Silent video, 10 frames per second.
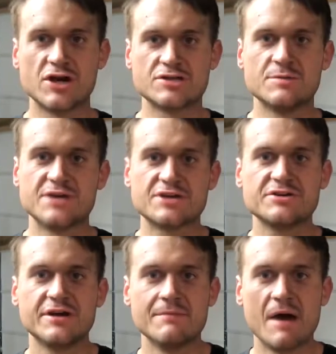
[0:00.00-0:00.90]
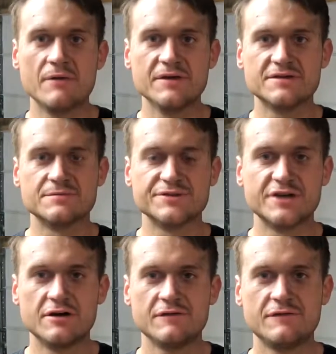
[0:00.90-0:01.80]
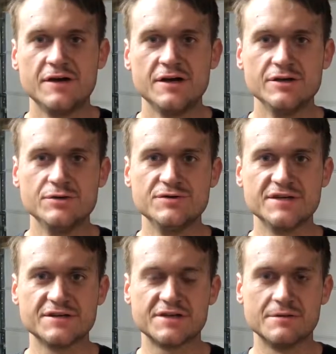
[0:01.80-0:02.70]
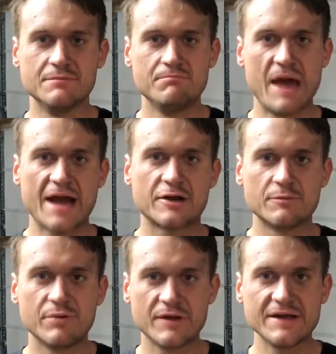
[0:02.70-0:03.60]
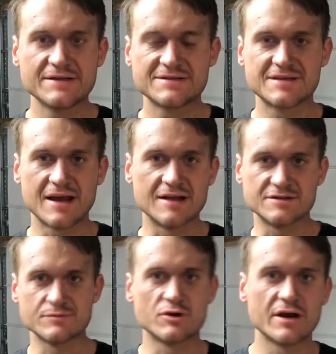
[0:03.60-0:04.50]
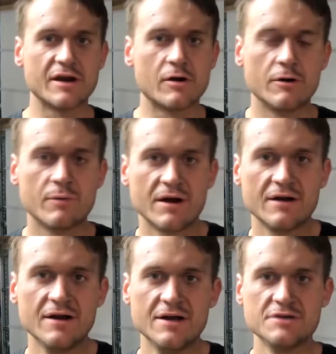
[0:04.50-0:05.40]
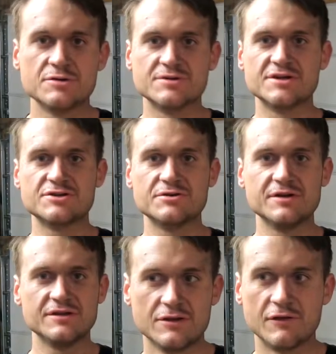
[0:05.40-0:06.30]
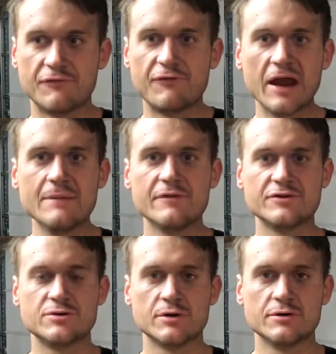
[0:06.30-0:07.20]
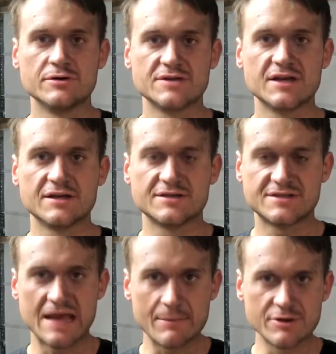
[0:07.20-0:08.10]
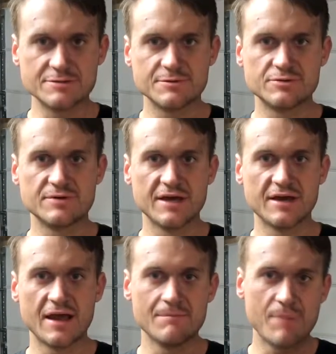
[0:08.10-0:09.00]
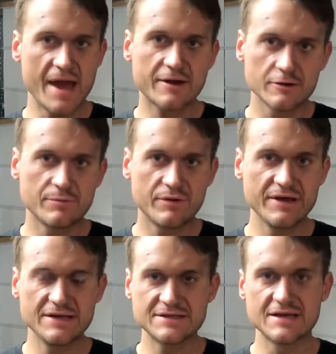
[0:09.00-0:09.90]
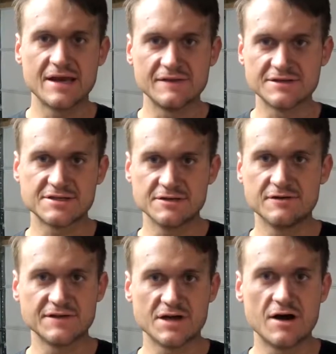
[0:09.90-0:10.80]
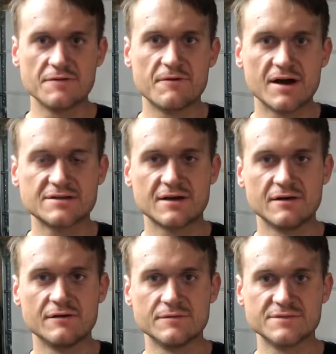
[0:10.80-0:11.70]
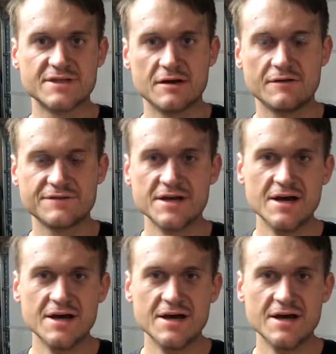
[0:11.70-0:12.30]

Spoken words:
customer's actually going to mount these himself using some backer plates and some grade 8 hardware. So essentially the frame of the Toyota is going to get sandwiched between a backer plate and the steel that's on the rock slider themselves.